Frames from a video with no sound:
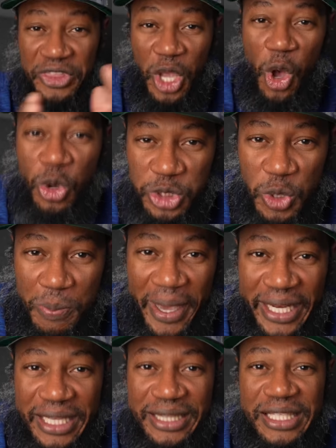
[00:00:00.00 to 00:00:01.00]
those who
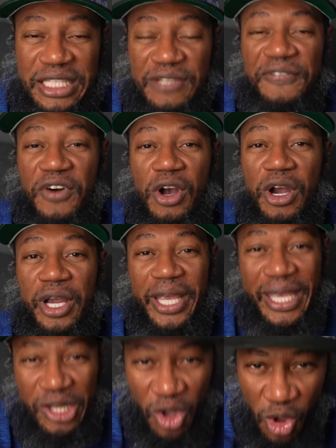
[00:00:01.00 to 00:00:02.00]
made it this far
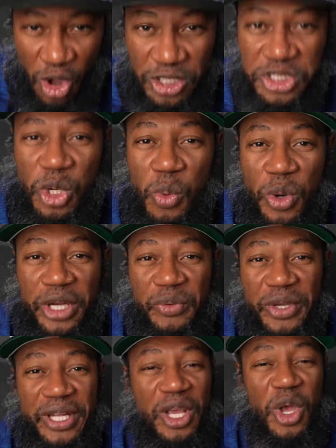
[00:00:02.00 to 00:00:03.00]
and also
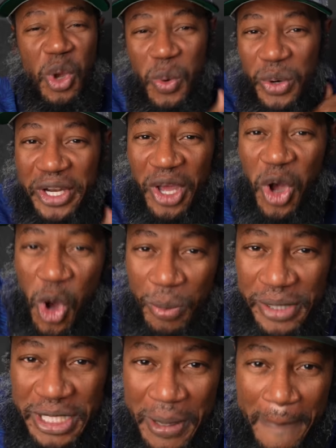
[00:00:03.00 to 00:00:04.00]
wondering where the
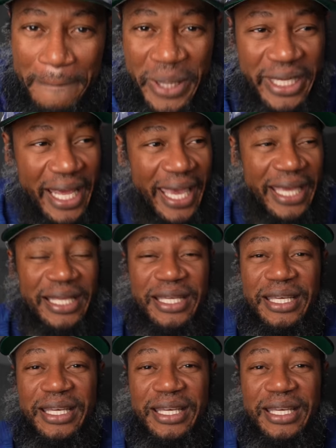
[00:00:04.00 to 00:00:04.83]
homie been at,